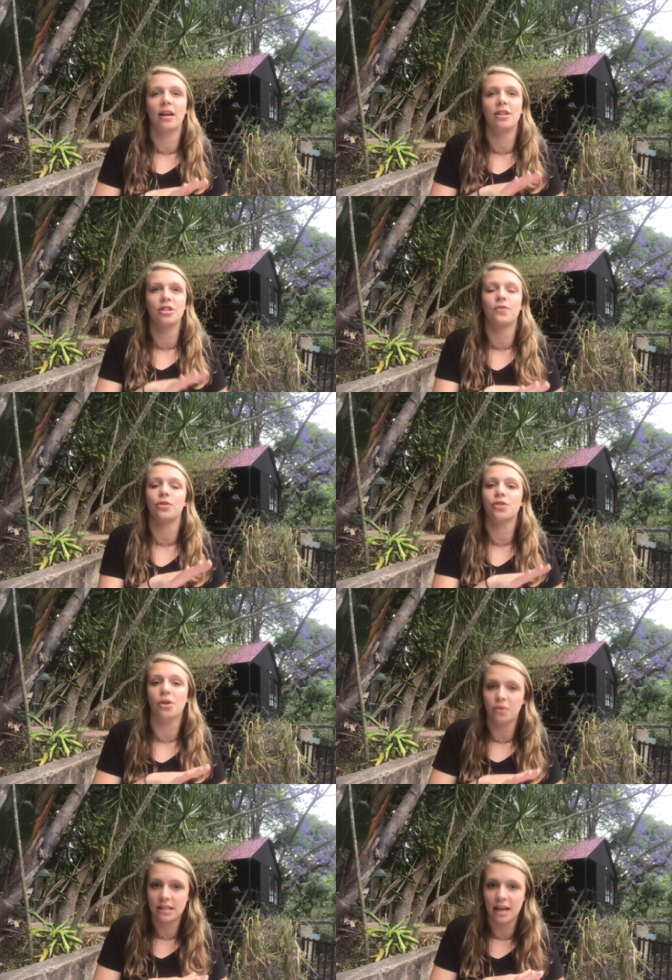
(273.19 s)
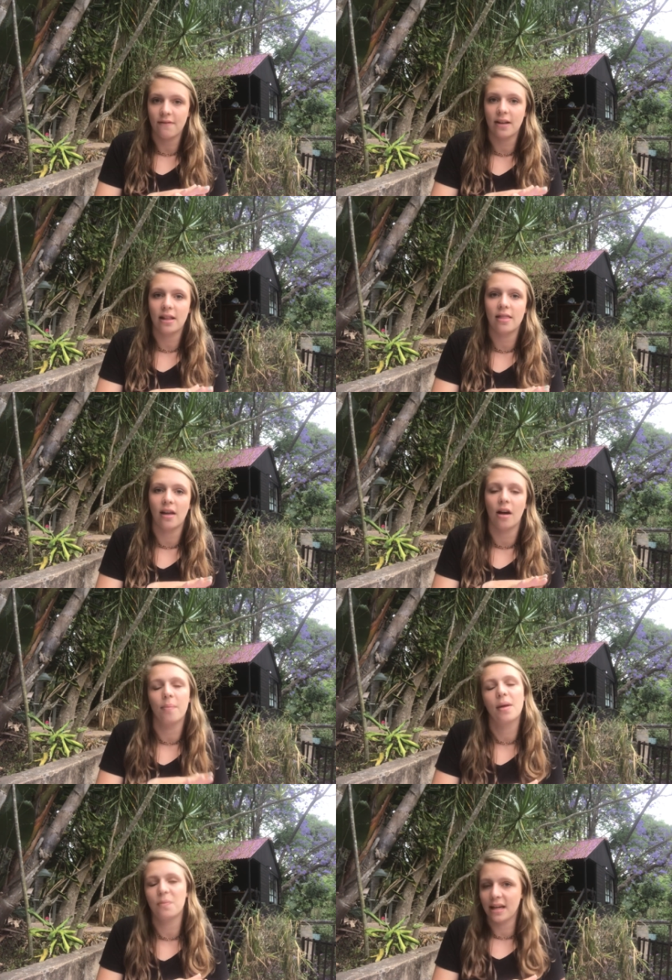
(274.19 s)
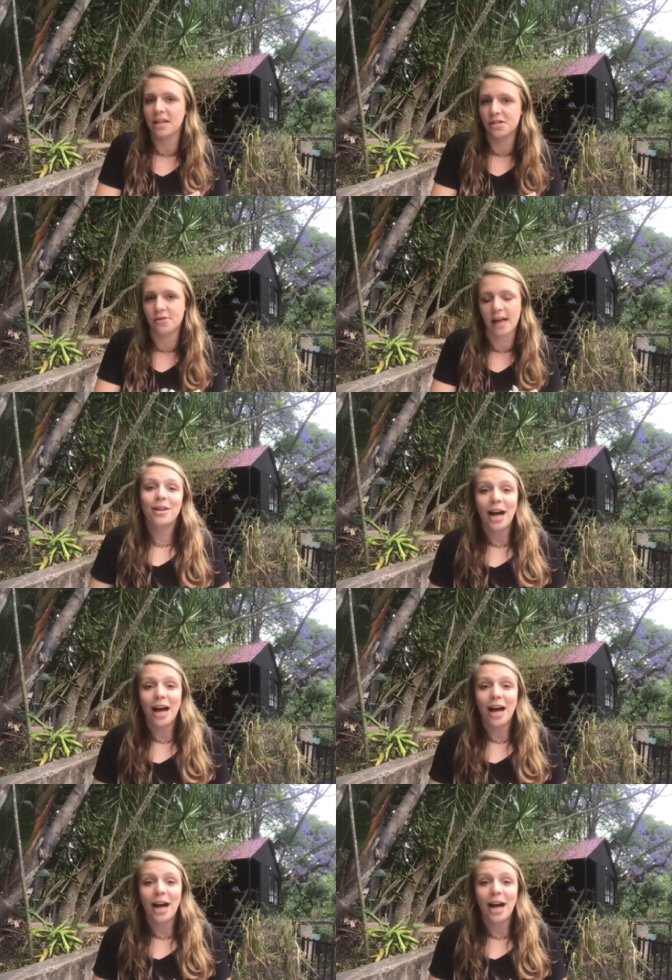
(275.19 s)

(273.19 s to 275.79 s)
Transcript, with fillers: I just feel so safe in um, that we can do that.